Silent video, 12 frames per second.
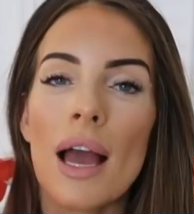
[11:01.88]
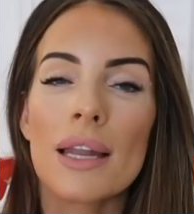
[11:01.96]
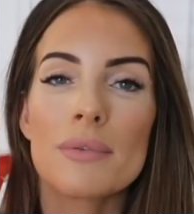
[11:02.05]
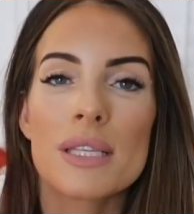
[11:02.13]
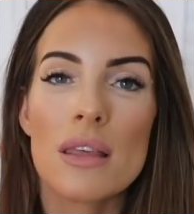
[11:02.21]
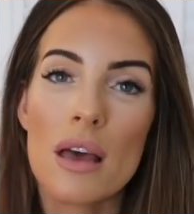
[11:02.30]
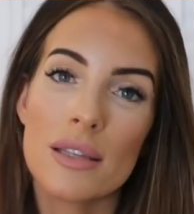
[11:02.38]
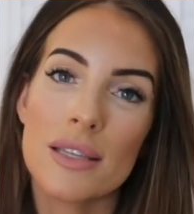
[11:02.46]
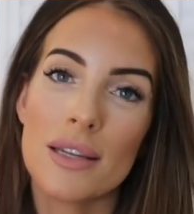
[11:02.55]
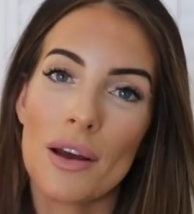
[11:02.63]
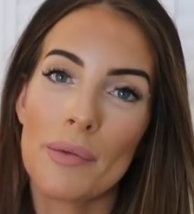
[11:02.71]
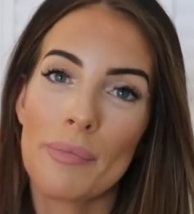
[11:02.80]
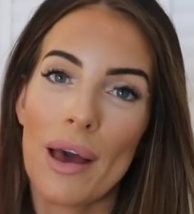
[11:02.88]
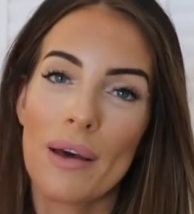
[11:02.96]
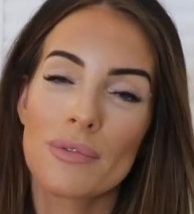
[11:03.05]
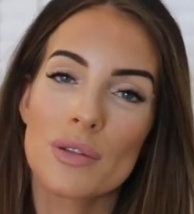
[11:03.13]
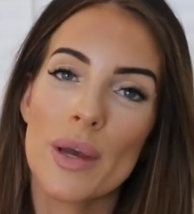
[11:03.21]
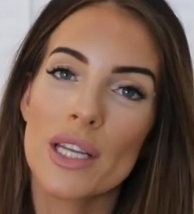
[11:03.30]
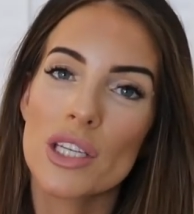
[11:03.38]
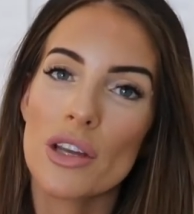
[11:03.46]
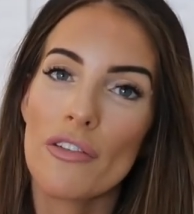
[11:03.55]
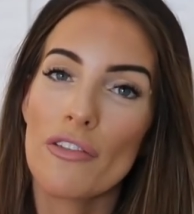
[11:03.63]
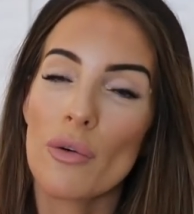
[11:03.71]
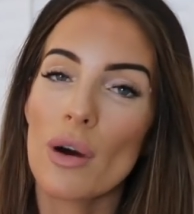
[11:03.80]
And it was £39, which
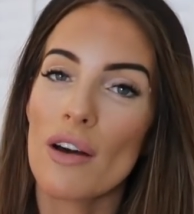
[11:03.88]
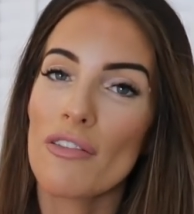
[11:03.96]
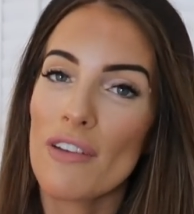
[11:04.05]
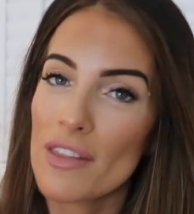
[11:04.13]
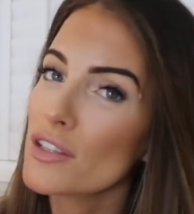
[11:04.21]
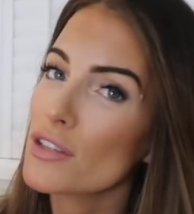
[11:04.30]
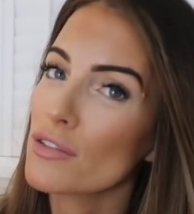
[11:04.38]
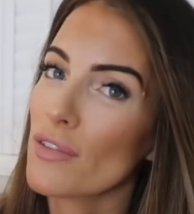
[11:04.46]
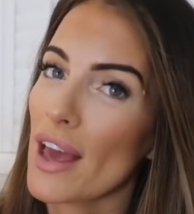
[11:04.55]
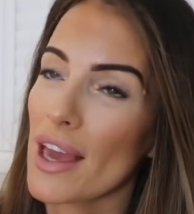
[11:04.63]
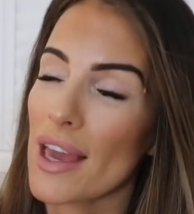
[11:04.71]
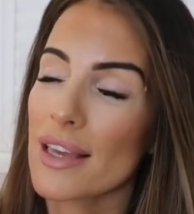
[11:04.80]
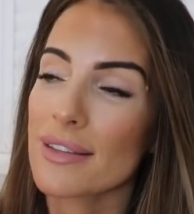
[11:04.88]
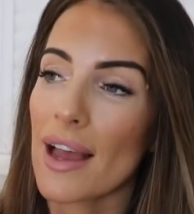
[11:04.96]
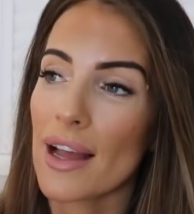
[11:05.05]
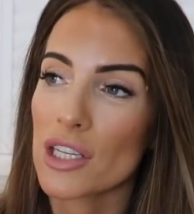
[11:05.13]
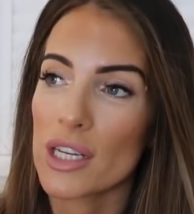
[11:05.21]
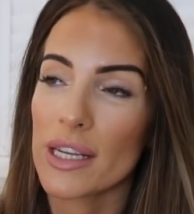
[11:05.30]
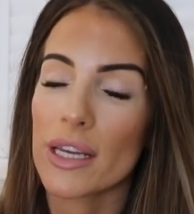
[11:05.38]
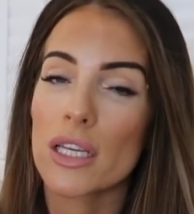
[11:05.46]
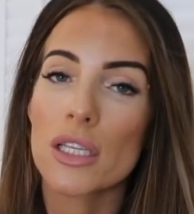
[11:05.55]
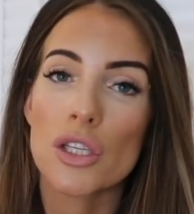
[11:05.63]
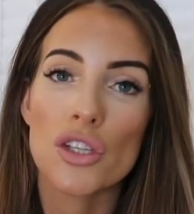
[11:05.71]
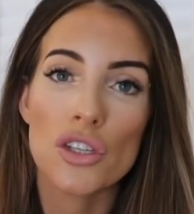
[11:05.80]
for a feather duvet is
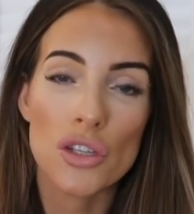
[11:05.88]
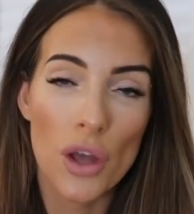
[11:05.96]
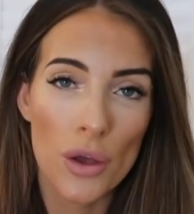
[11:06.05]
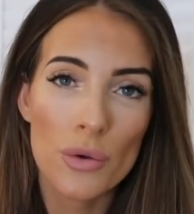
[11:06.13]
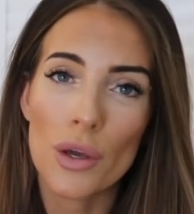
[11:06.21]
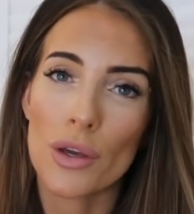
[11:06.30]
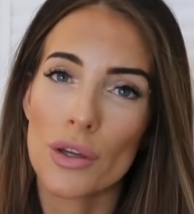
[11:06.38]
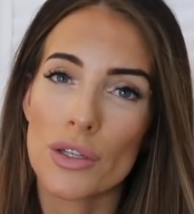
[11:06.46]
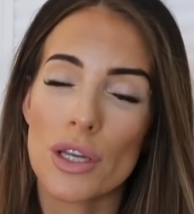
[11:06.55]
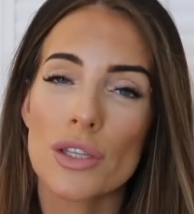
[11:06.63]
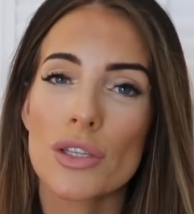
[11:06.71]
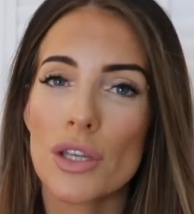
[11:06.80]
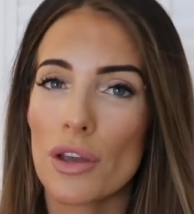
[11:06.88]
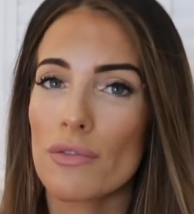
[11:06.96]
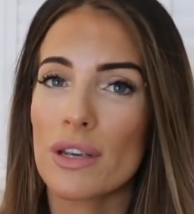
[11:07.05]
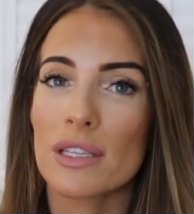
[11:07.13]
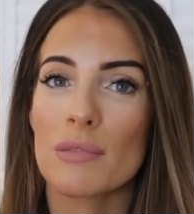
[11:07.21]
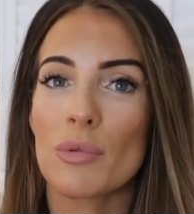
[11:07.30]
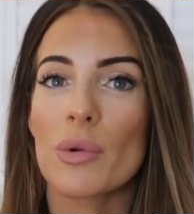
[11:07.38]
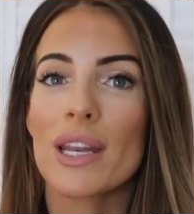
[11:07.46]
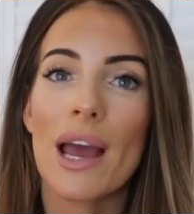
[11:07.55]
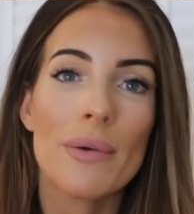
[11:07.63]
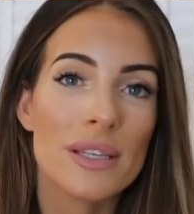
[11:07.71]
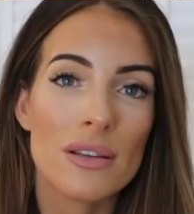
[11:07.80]
actually so good and so reasonable. And
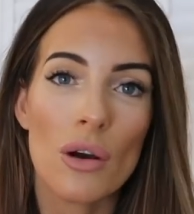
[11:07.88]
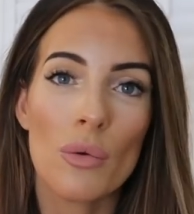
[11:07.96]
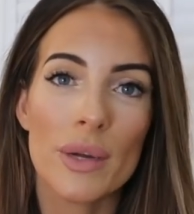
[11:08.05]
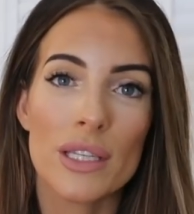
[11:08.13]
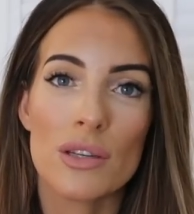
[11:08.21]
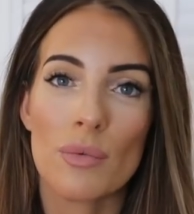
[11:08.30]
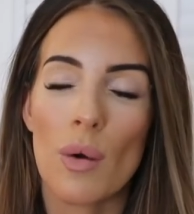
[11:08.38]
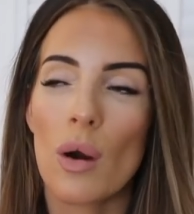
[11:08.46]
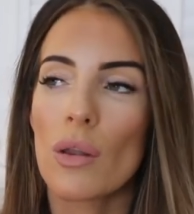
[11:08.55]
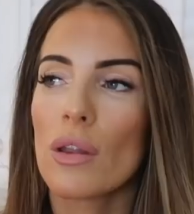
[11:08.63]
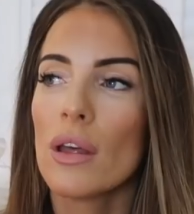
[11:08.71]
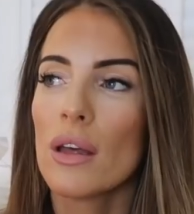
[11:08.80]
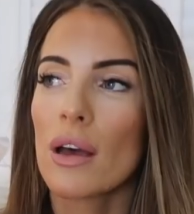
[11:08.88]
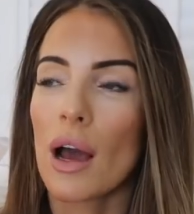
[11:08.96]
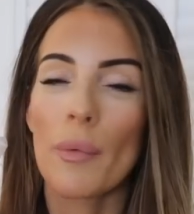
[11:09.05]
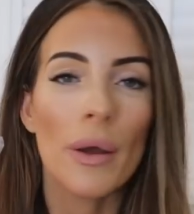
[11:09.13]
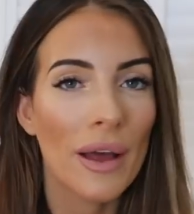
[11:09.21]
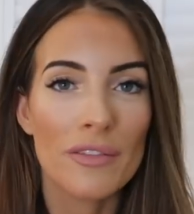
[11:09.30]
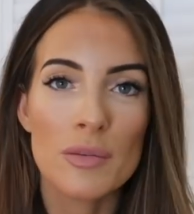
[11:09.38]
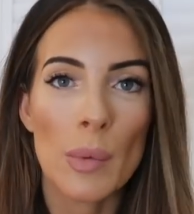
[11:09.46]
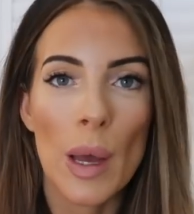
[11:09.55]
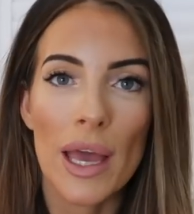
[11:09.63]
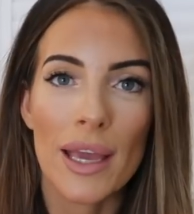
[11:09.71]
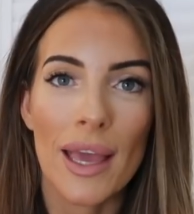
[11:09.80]
now he's got a winter one. I won't have to
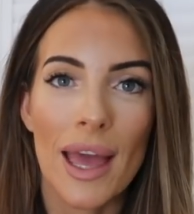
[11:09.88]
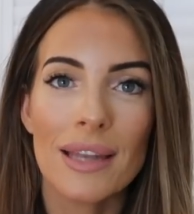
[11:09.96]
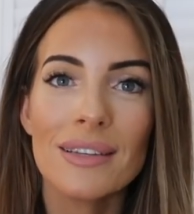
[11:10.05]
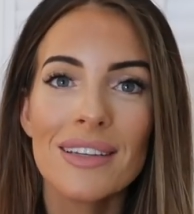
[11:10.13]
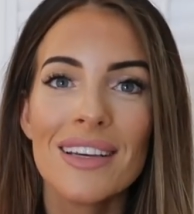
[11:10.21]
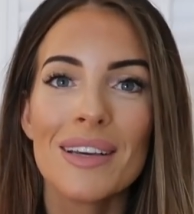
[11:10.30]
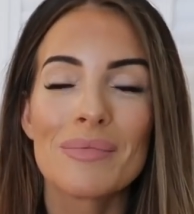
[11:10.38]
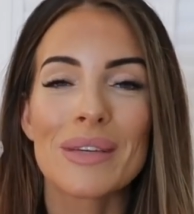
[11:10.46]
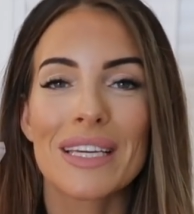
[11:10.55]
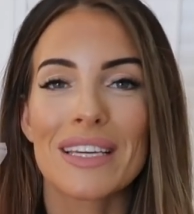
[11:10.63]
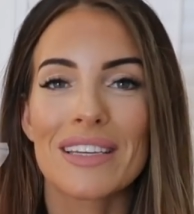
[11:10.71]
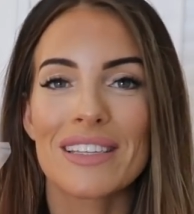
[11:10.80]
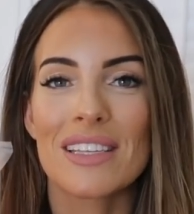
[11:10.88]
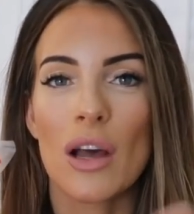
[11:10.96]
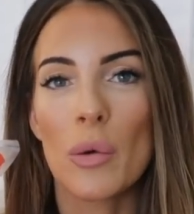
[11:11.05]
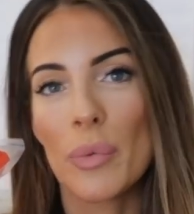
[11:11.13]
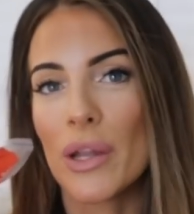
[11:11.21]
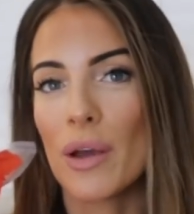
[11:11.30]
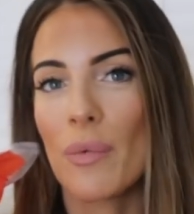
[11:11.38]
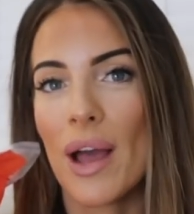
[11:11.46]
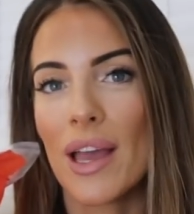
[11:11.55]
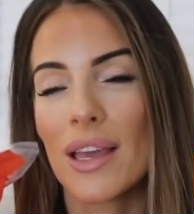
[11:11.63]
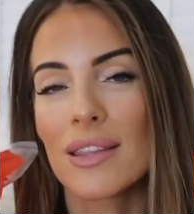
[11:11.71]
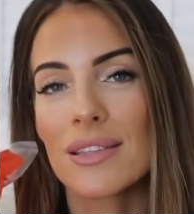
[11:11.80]
buy it again because I'll put it
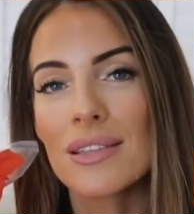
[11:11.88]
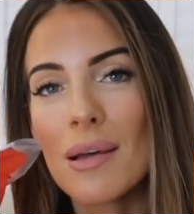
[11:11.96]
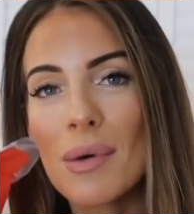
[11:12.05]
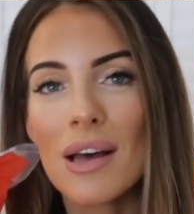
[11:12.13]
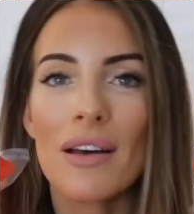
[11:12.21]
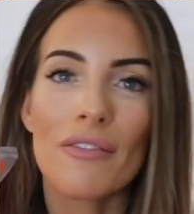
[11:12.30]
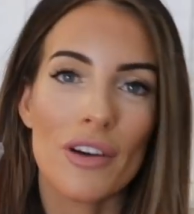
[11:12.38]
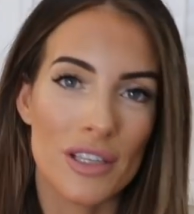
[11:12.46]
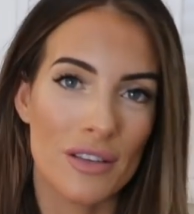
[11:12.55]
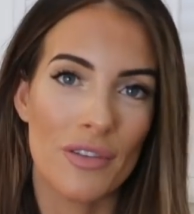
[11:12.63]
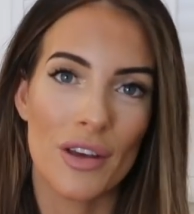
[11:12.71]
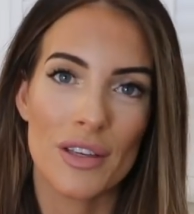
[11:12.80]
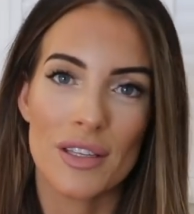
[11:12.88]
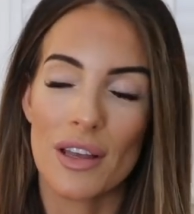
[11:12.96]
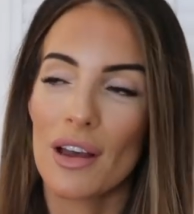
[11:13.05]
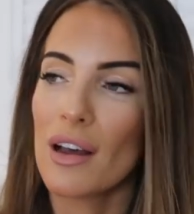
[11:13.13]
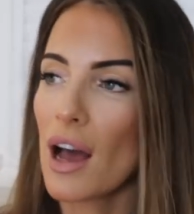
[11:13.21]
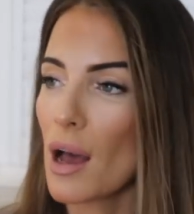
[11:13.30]
away in the summer and vice versa.